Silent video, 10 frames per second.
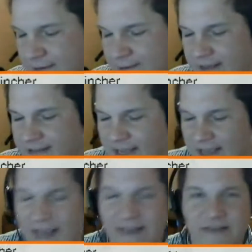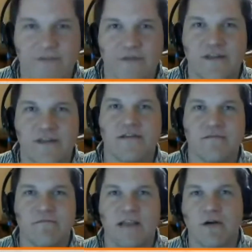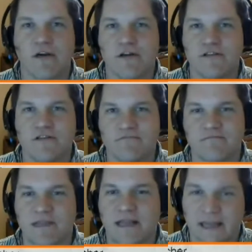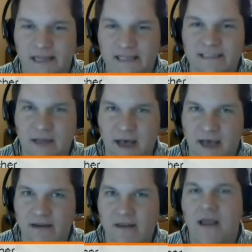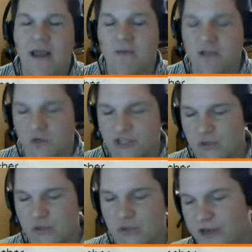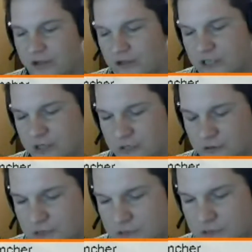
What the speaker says: they say 8 to 15 characters. It's a lot, but what you want to do is you use